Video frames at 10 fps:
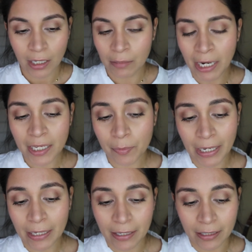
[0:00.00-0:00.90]
In my
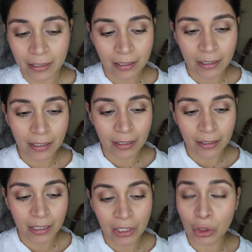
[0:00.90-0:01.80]
opinion,
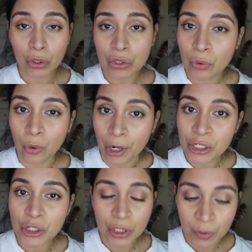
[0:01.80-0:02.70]
it looks
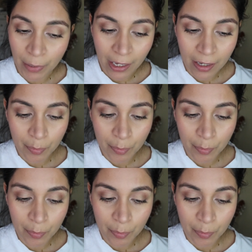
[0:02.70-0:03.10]
orange to me,